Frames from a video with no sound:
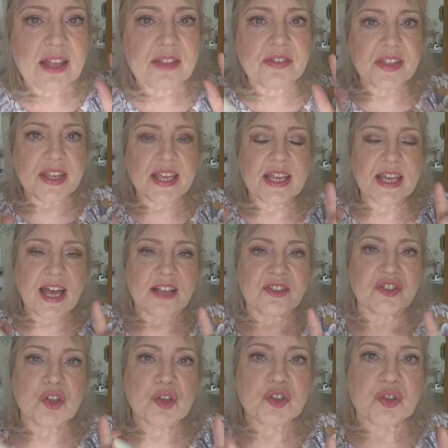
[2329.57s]
I
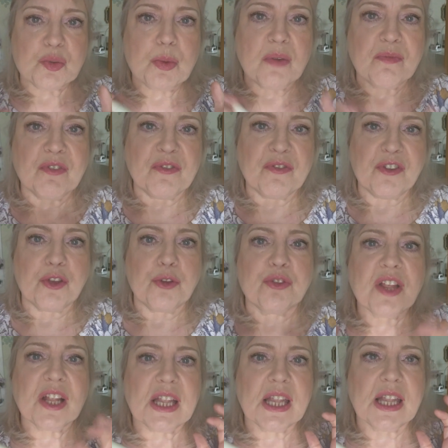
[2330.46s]
saw someone review
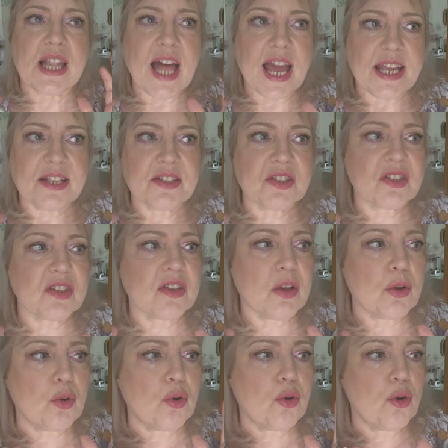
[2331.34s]
the light
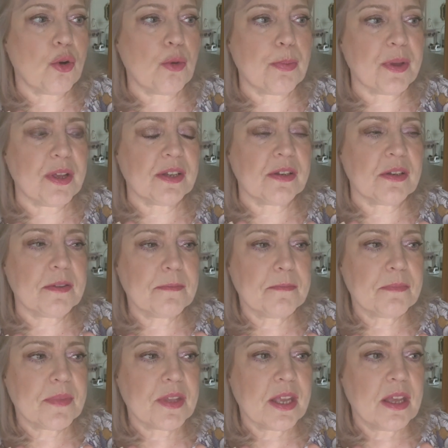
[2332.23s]
auburn.
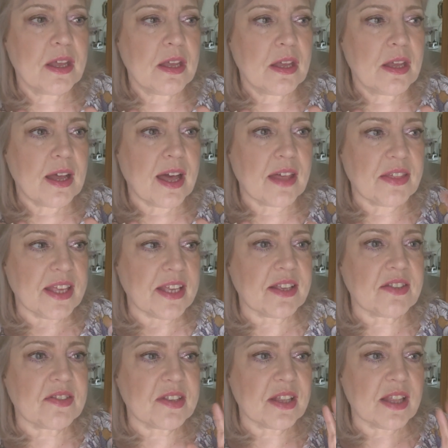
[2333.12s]
I
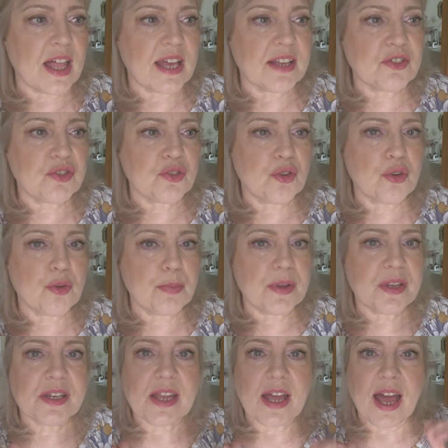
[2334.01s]
think it's the light
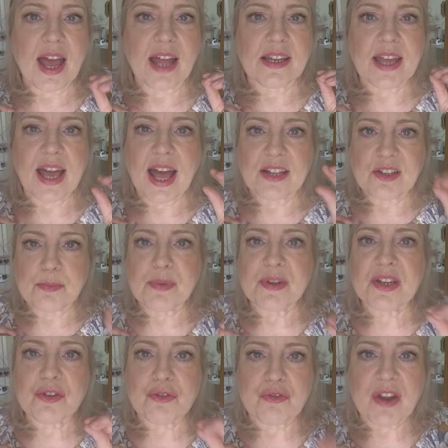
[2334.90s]
auburn, and it had a
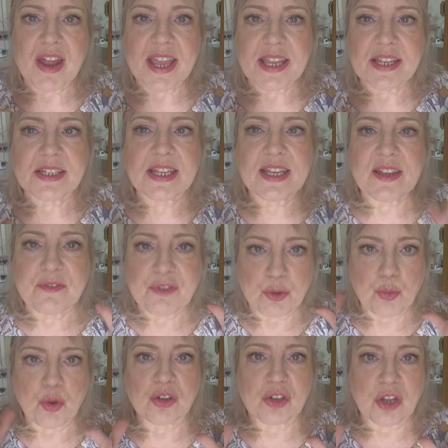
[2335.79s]
bit of grey in it if
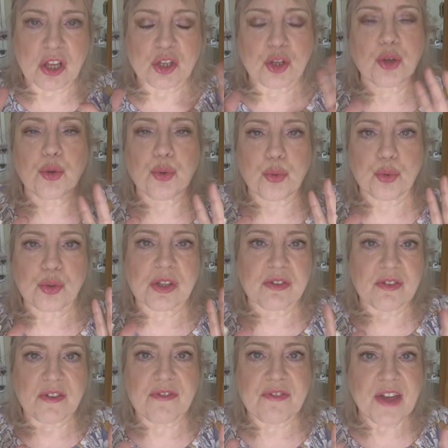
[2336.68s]
you want a
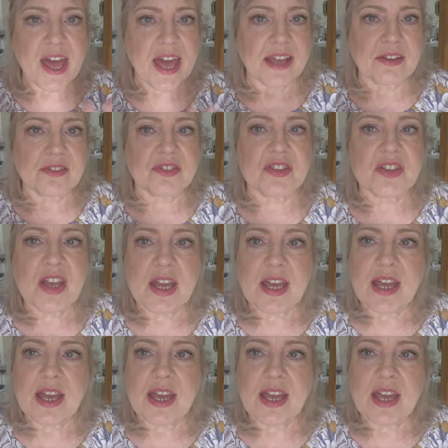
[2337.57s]
cooler effect.